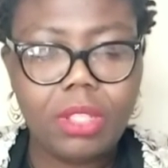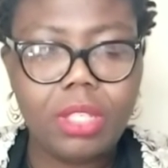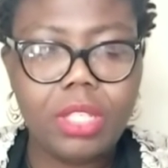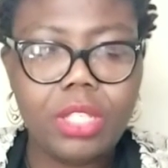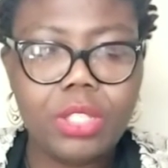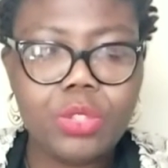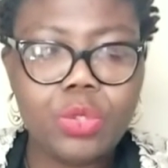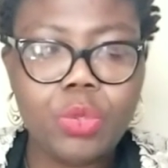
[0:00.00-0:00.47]

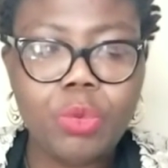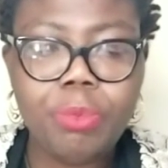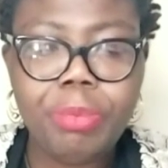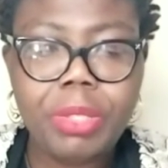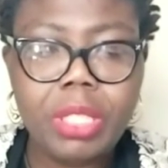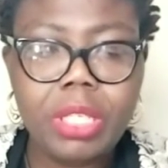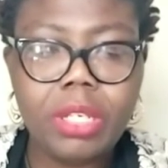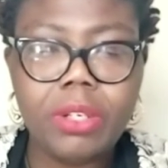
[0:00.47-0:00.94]
It could
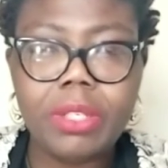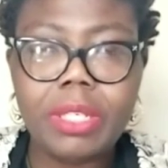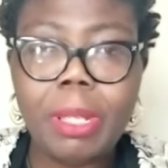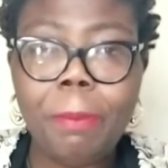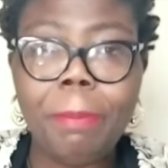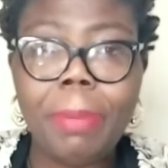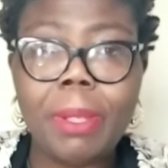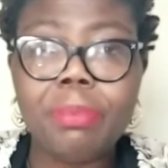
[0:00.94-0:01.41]
be uh, the
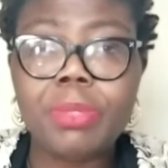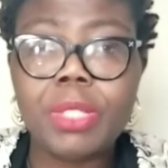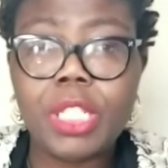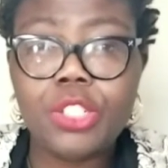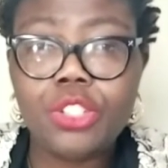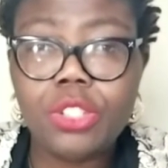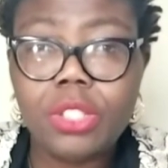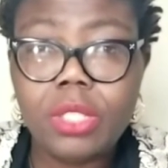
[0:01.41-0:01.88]

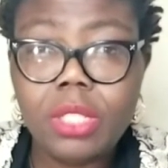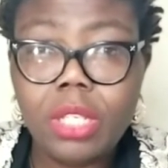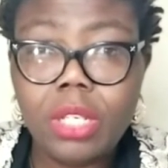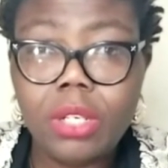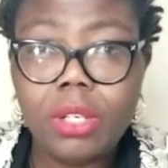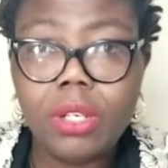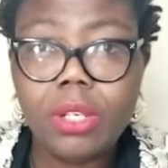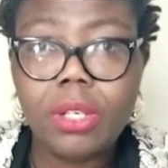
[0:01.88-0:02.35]
perception,
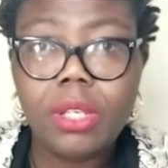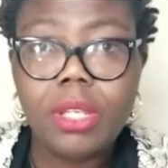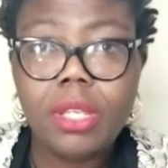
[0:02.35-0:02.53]
uh,